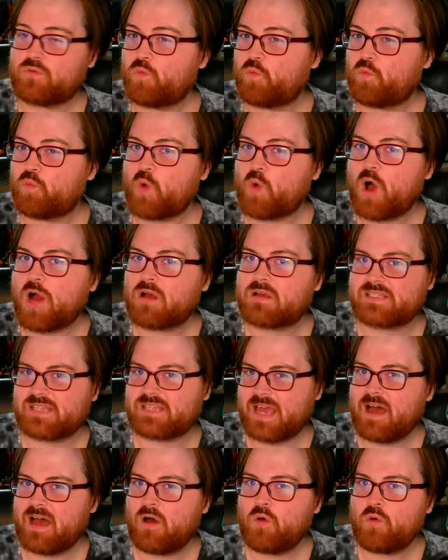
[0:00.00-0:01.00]
walks
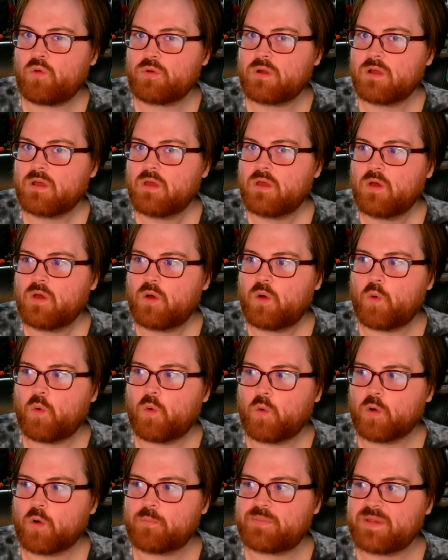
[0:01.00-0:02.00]
out
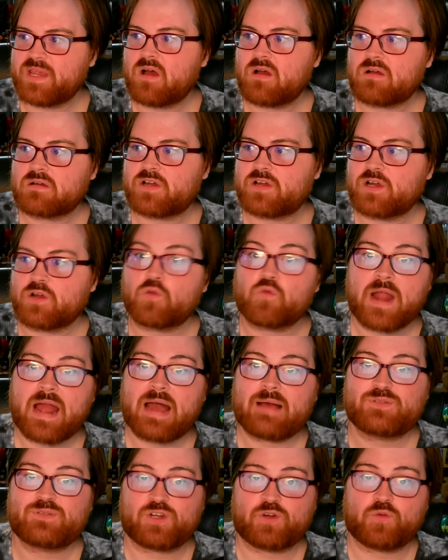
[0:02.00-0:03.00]
or Bianca
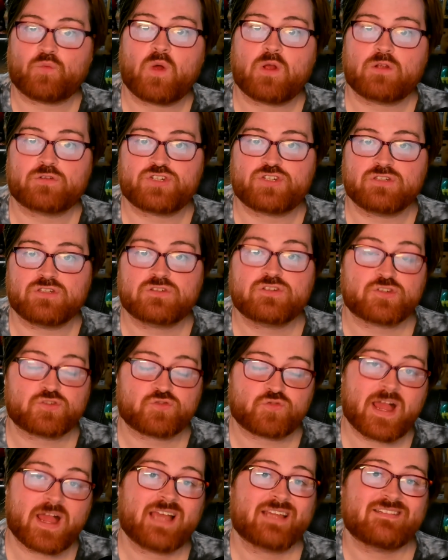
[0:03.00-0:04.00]
grabs her while she's
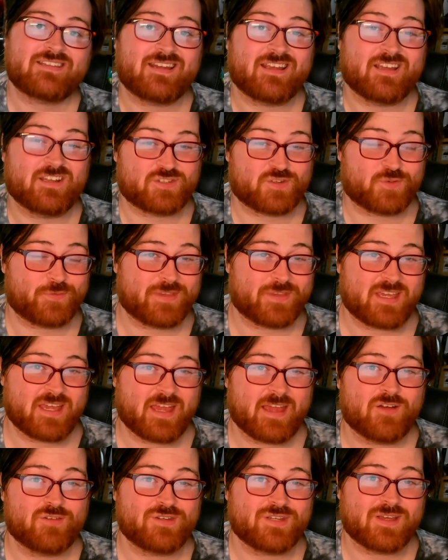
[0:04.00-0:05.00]
distracted, hits her with the
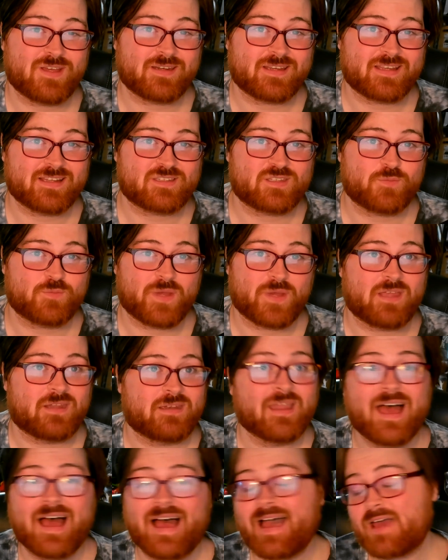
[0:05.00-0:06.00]
KOD, and gets the
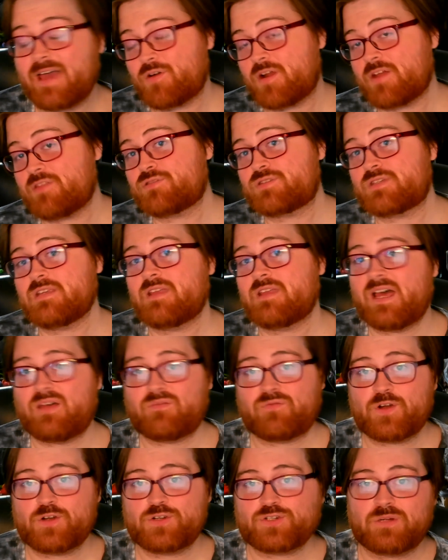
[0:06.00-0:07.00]
pin. I'd rather see that
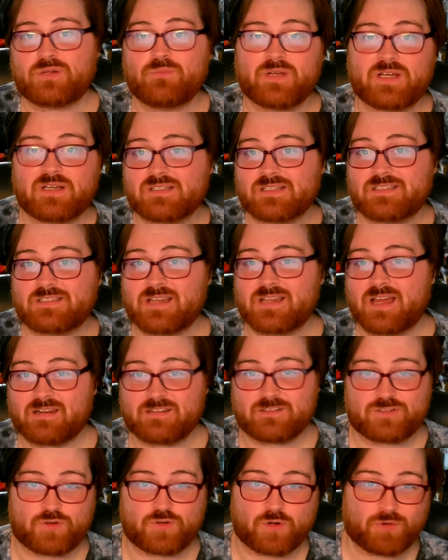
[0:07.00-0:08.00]
version because it's not a
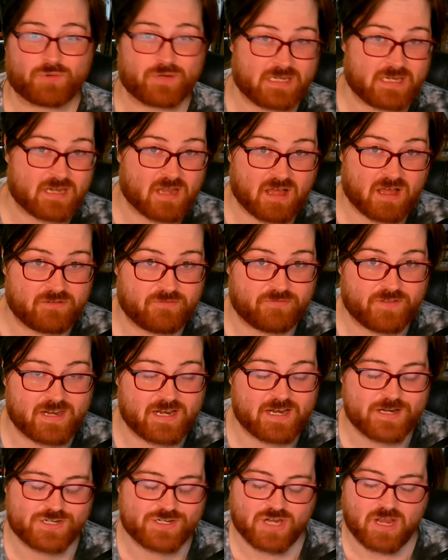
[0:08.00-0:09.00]
screwy
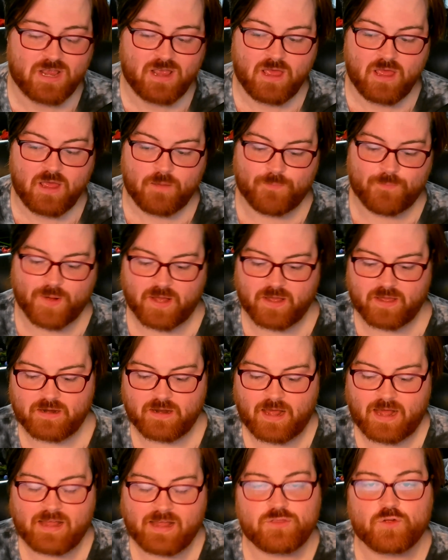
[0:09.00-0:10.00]
non-finish, but
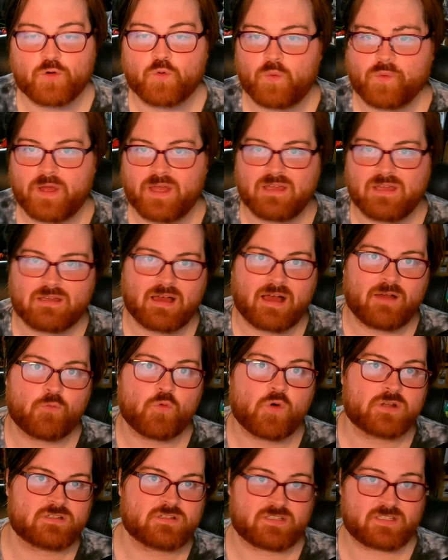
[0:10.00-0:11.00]
either way, I
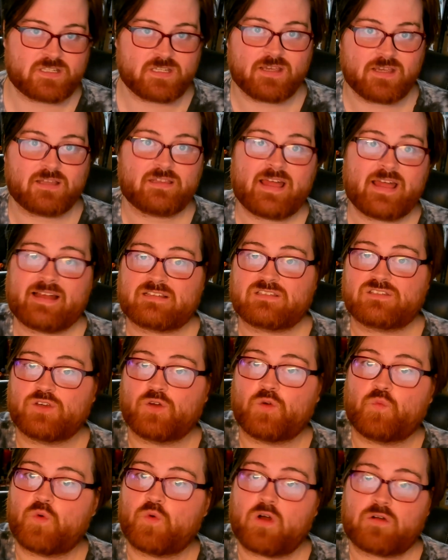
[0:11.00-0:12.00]
want to see
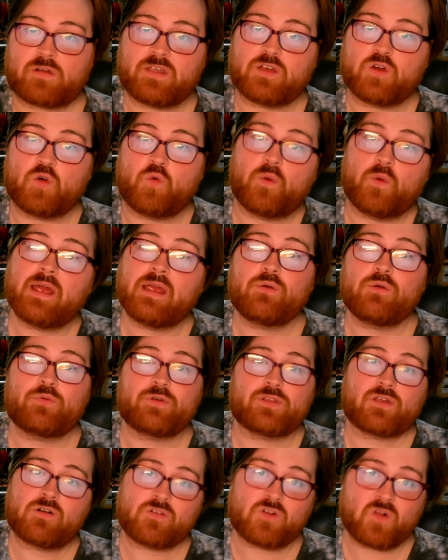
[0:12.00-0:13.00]
Alexa walking away
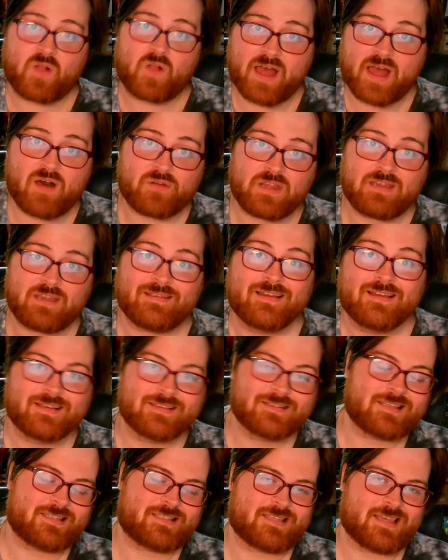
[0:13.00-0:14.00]
with Uncle Howdy
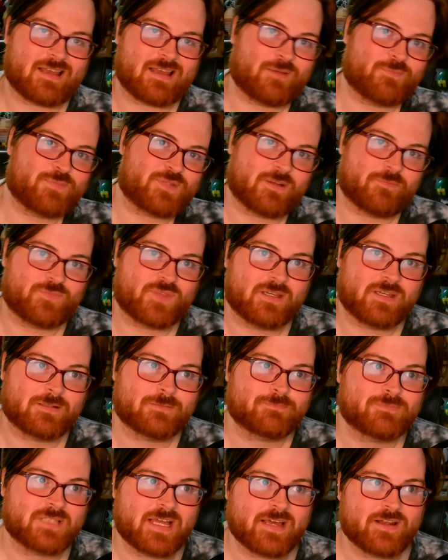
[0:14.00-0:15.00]
to set up
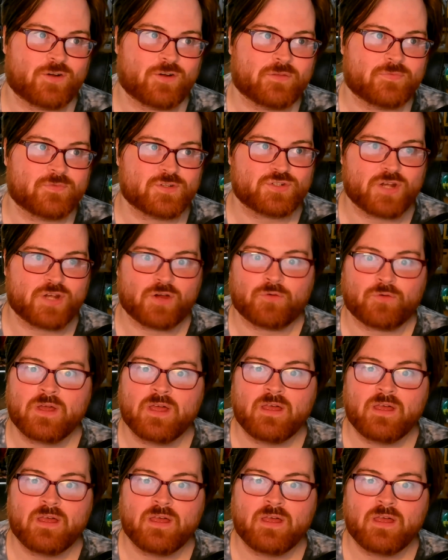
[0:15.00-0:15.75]
something later in the show.